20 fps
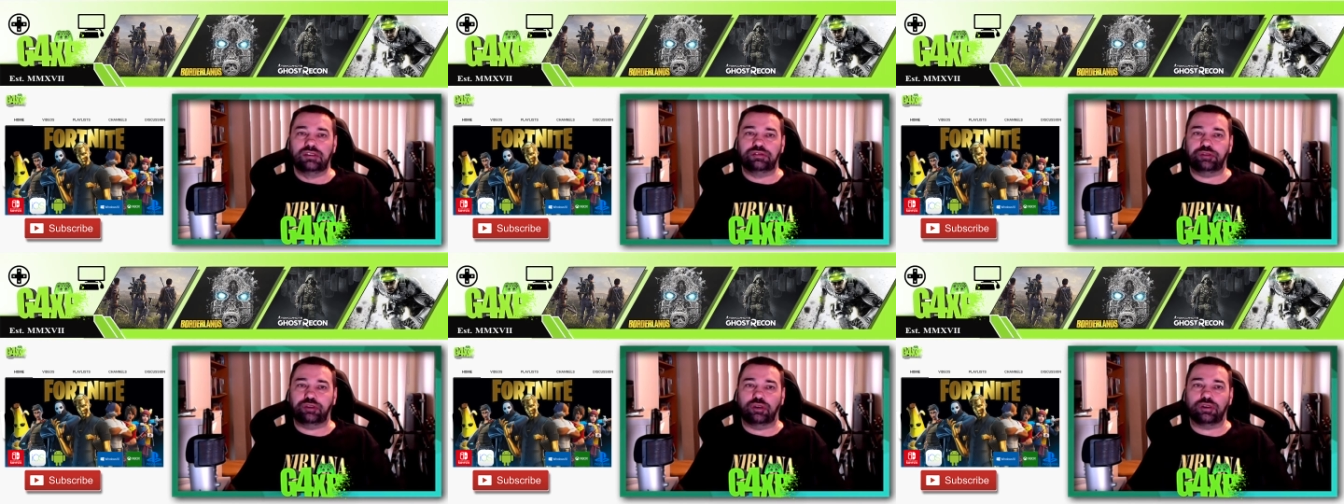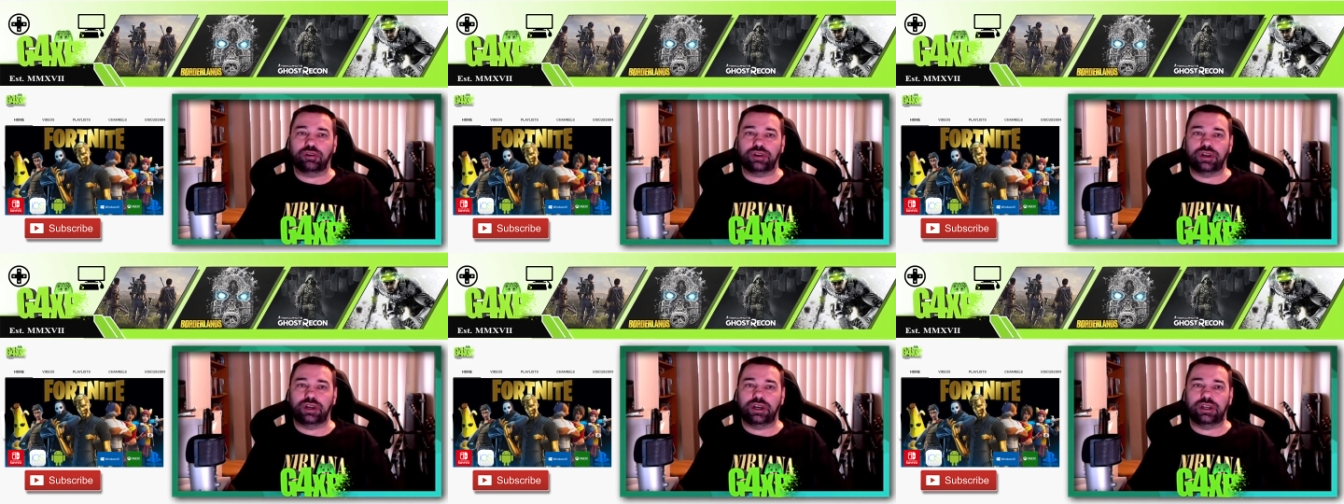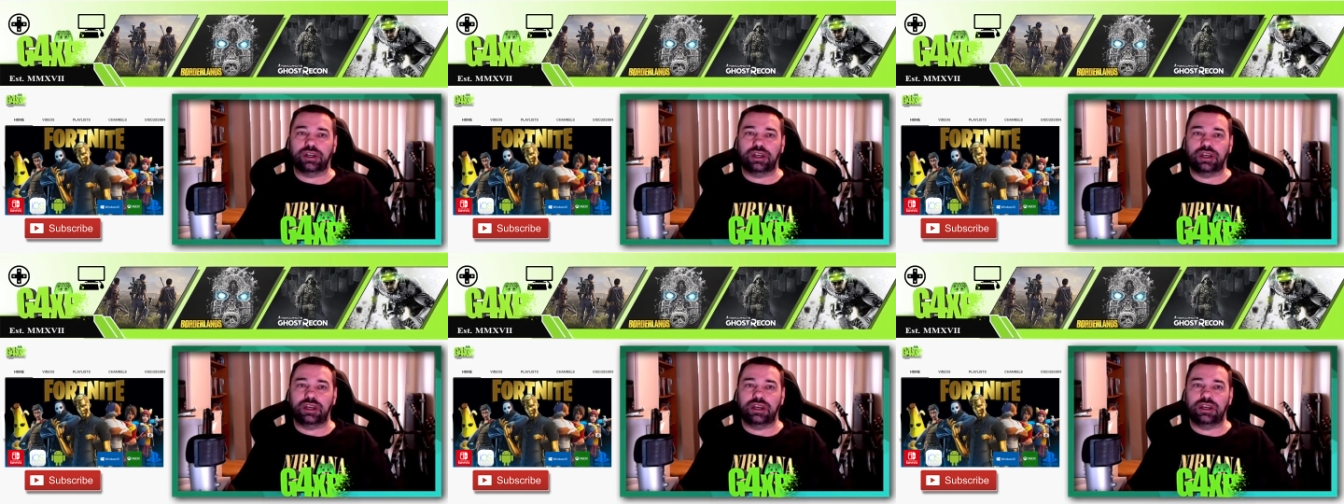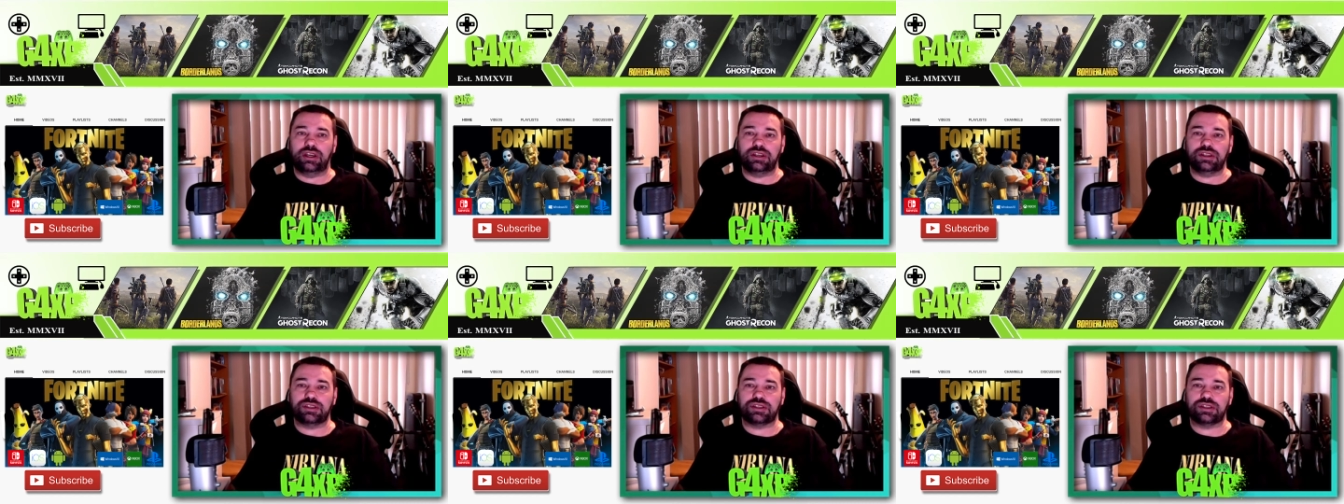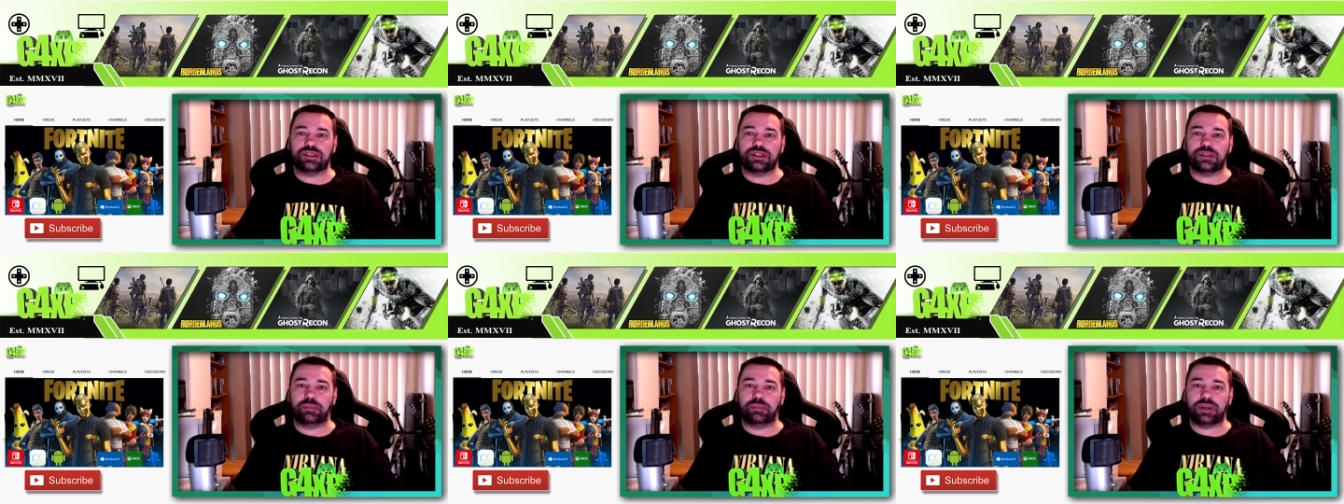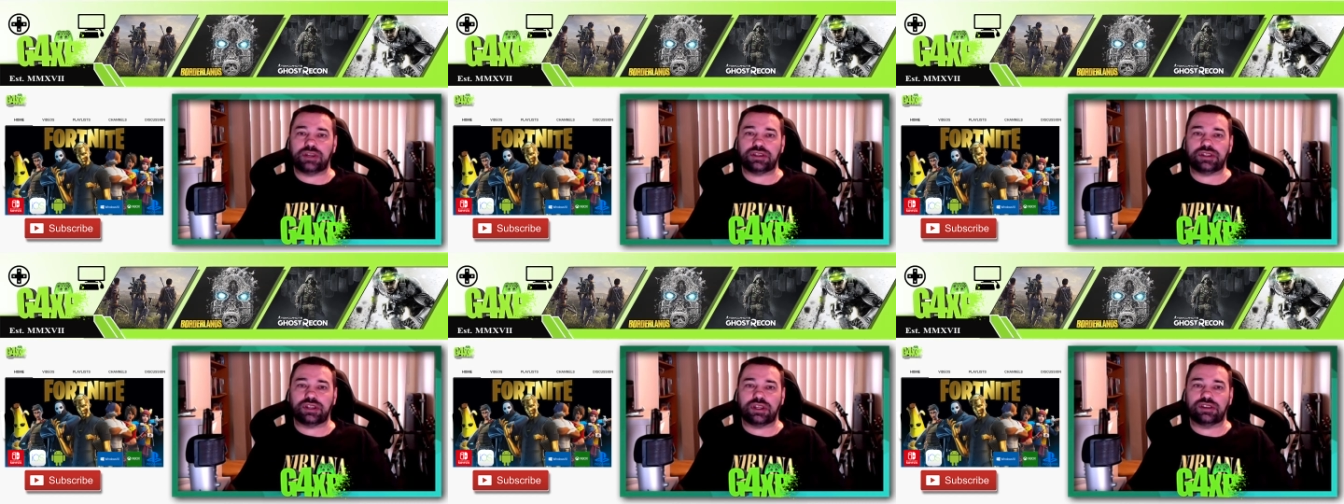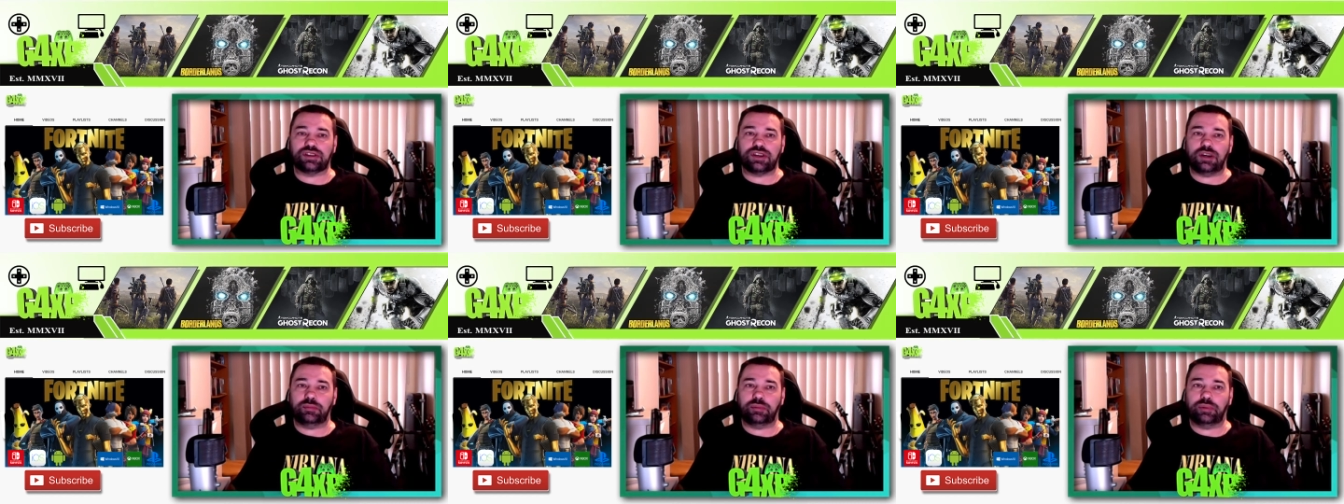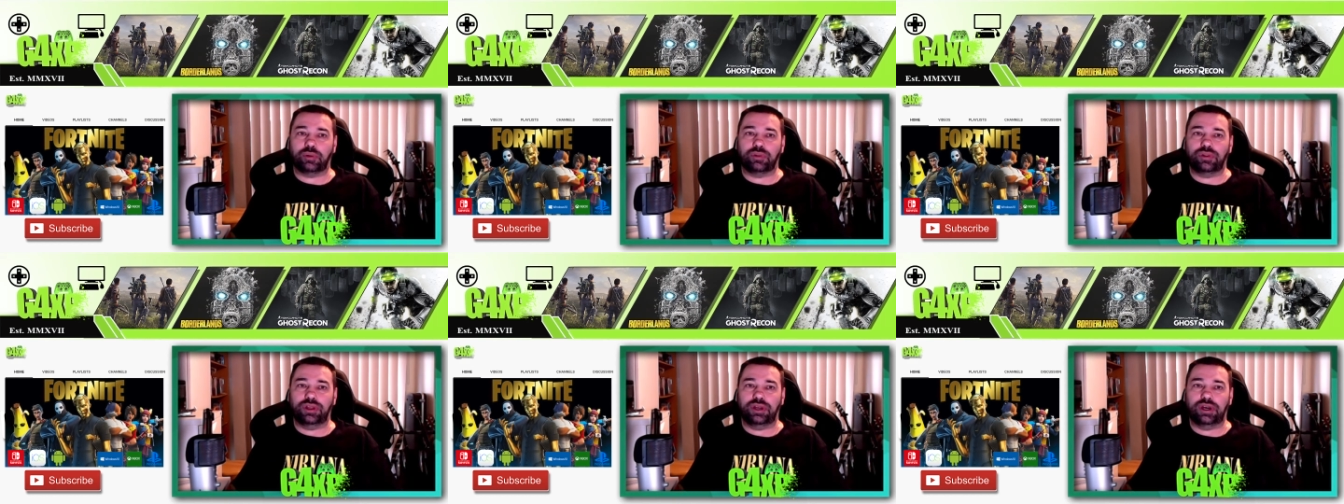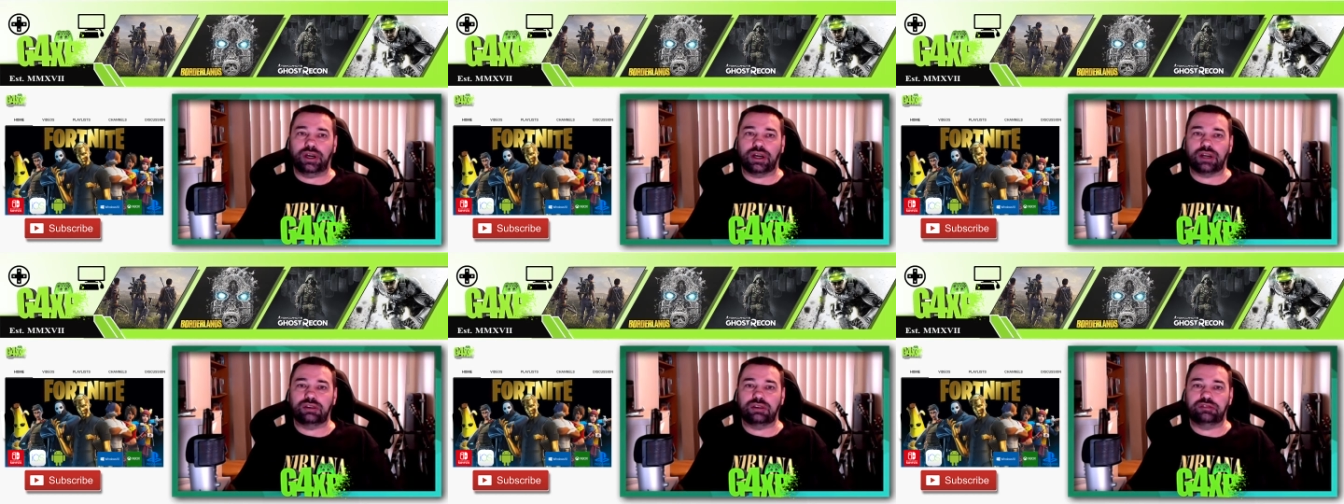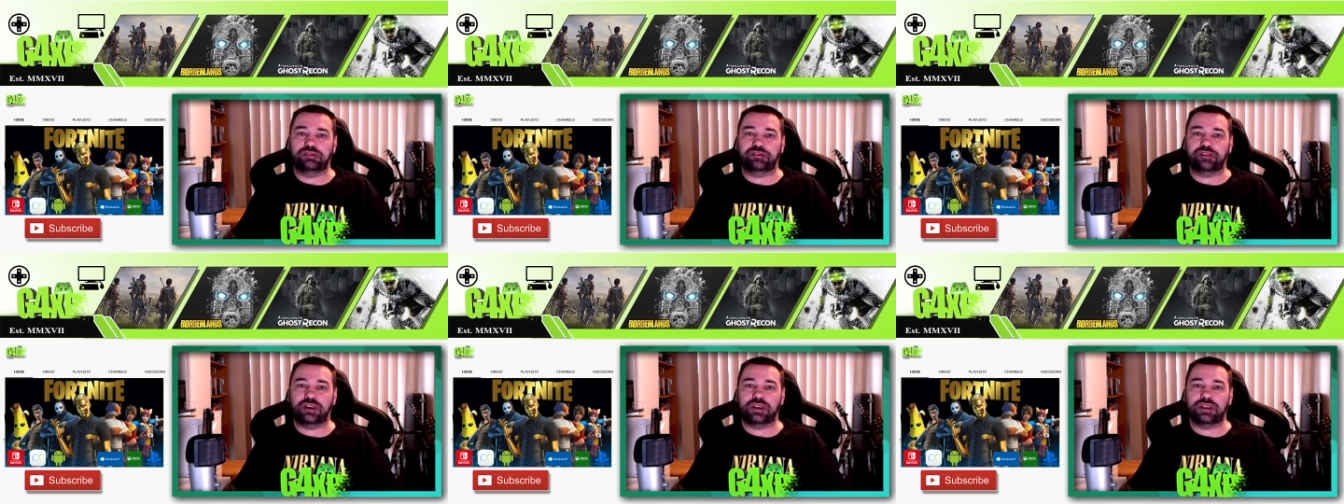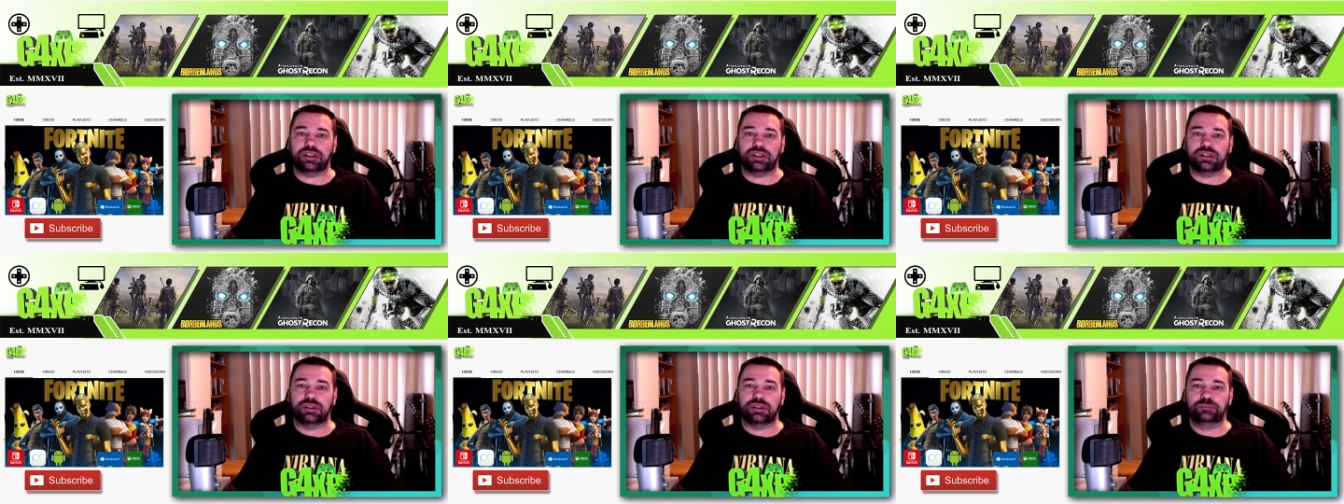Fortnite is the best example that I could find.